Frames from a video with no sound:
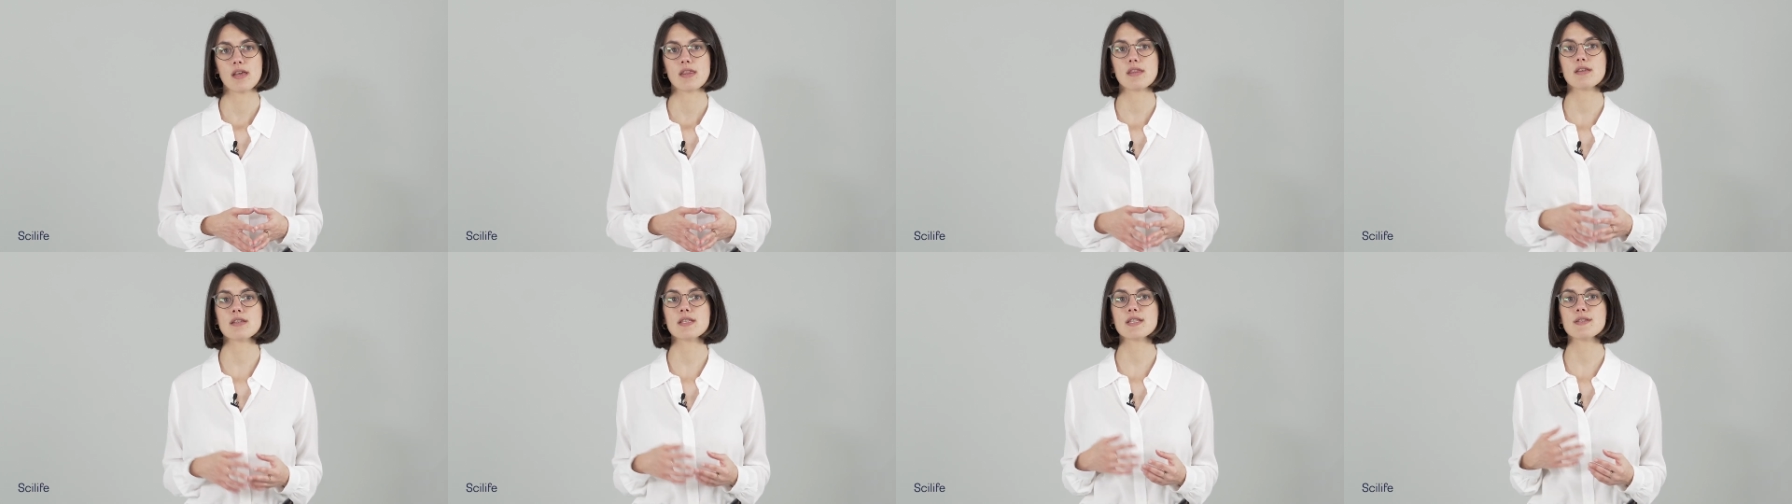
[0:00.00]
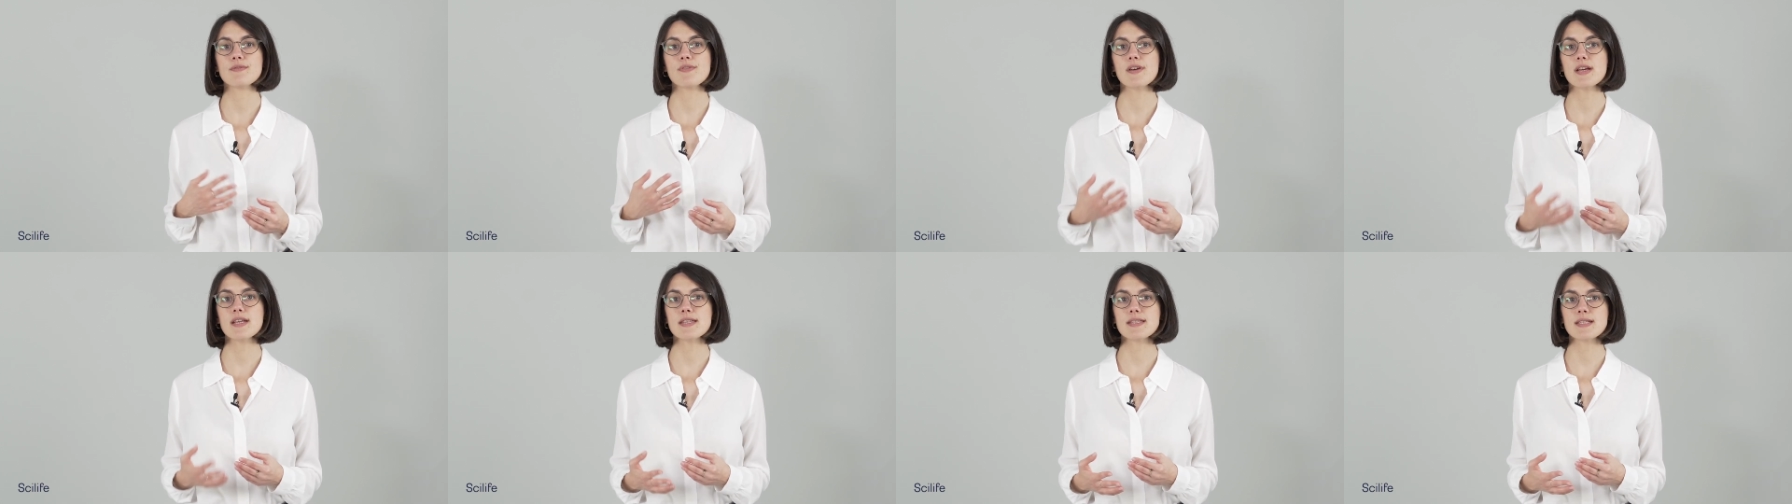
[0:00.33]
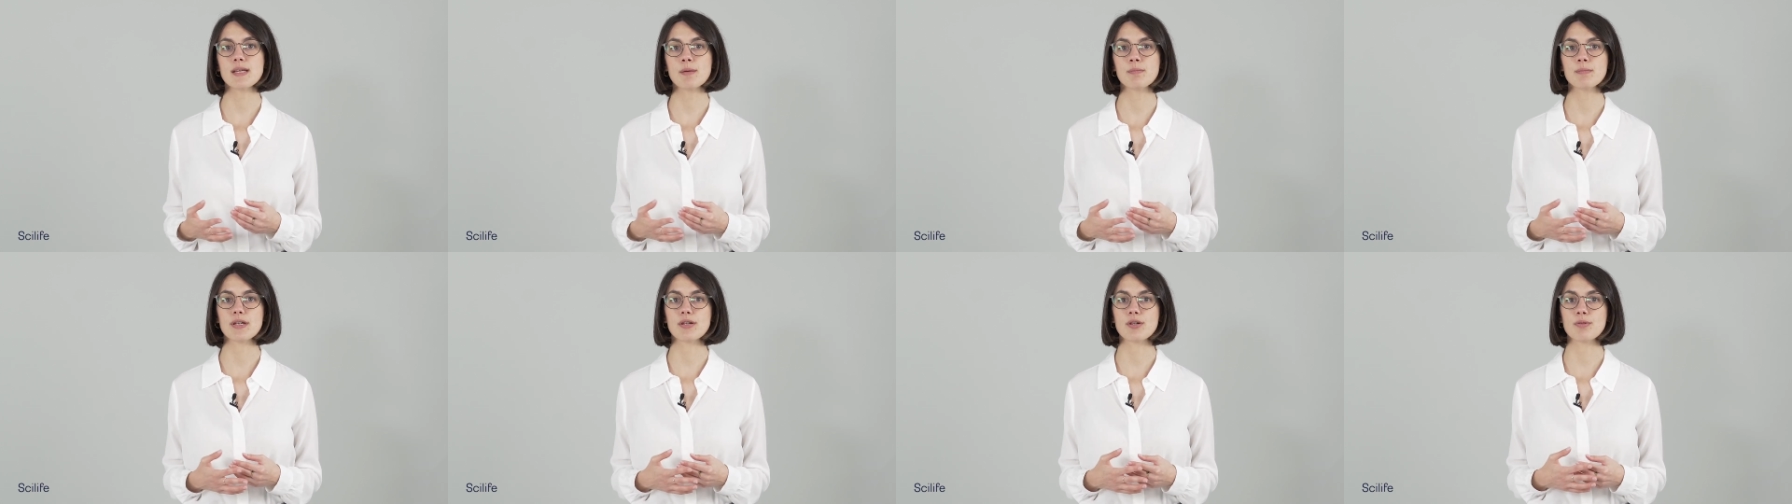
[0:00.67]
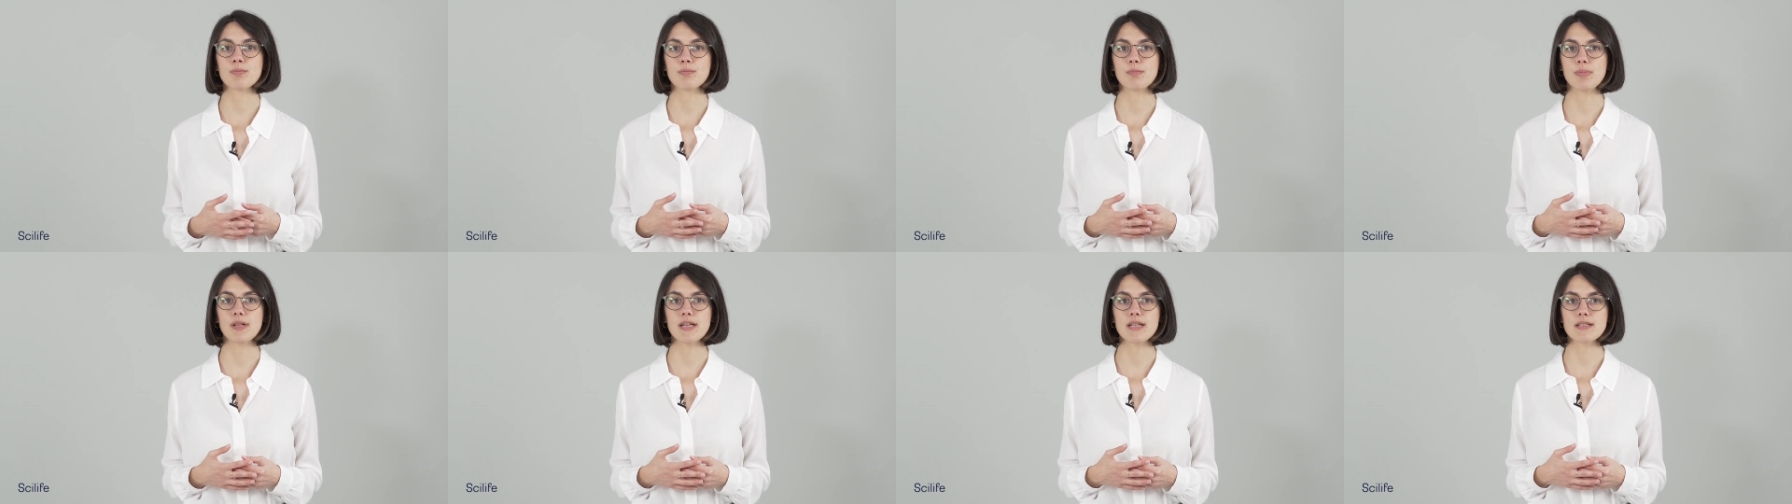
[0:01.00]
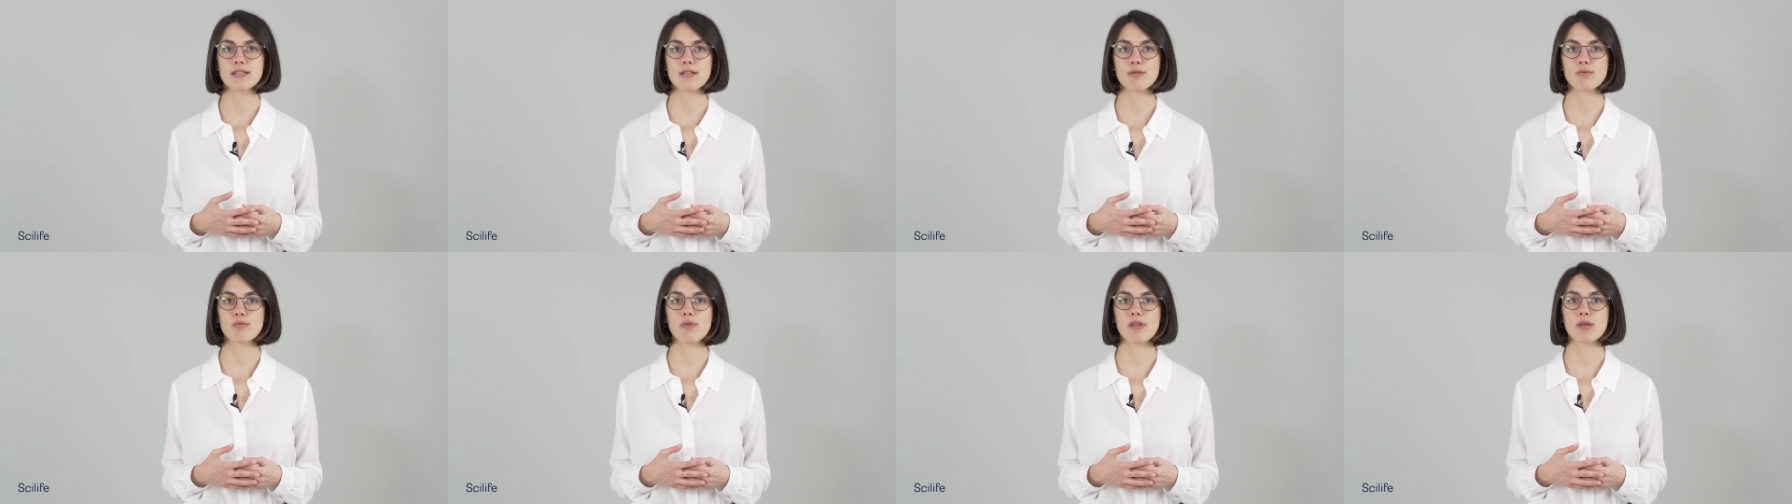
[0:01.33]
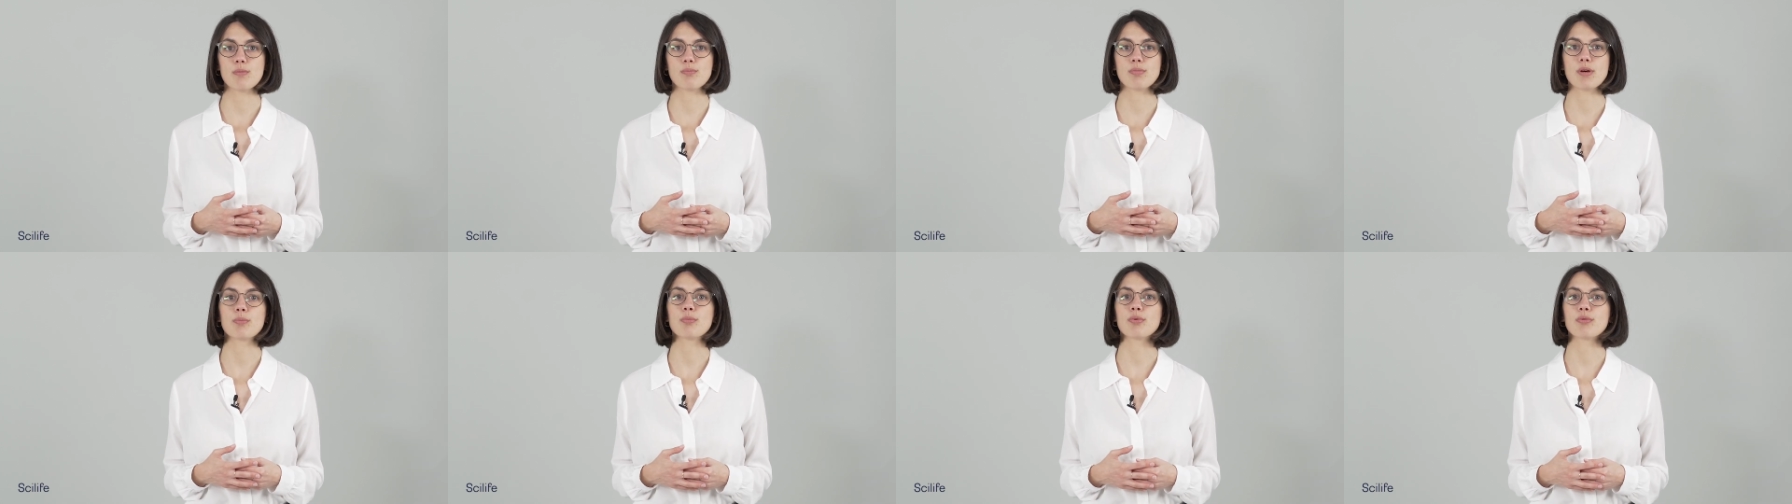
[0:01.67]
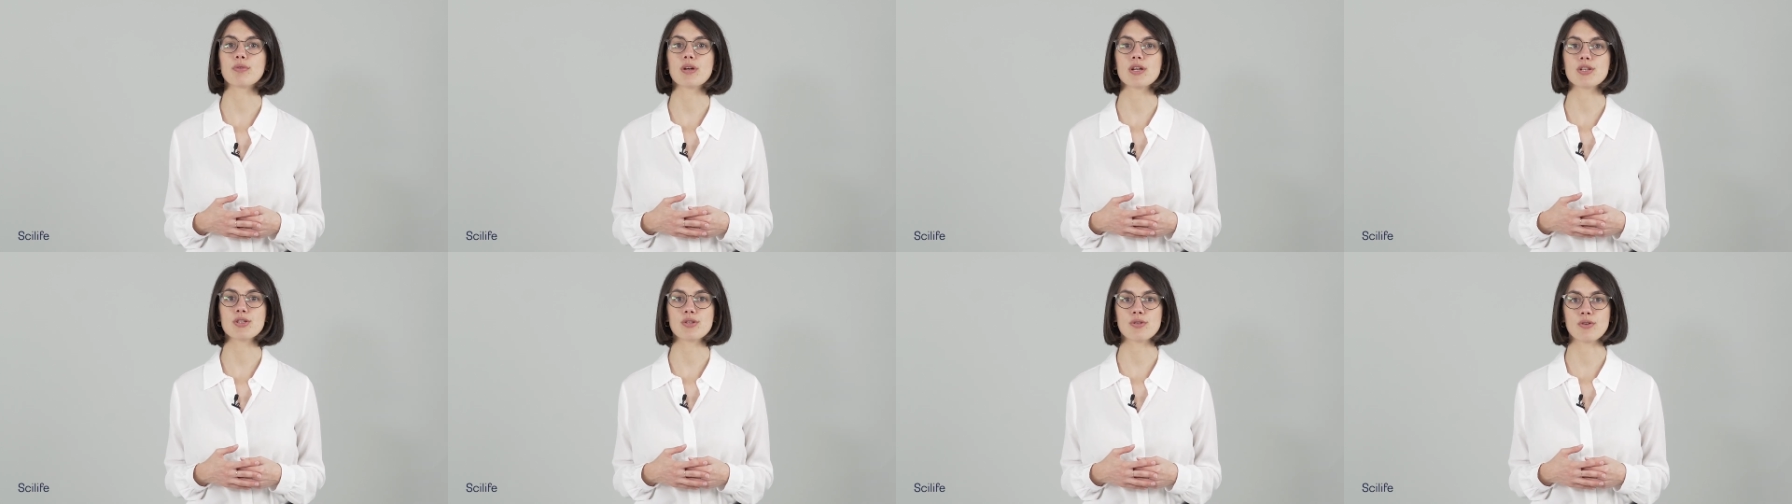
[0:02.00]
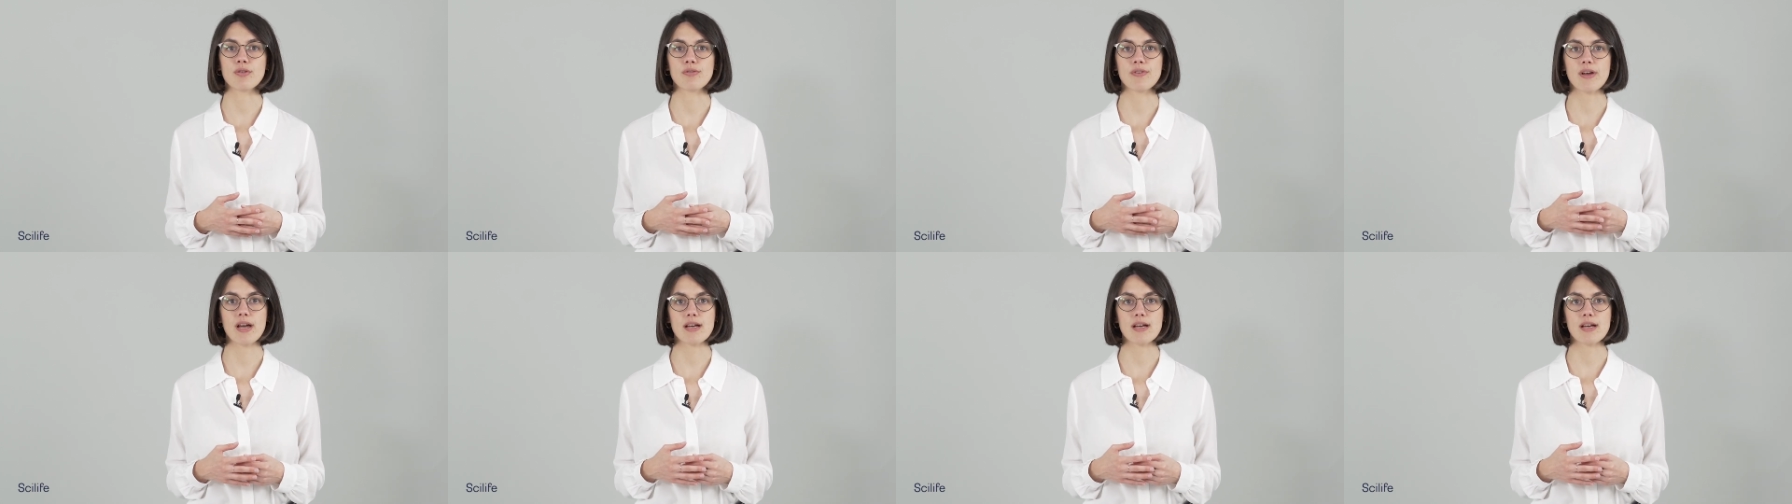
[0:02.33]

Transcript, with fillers: this phase can be completed with the preparation of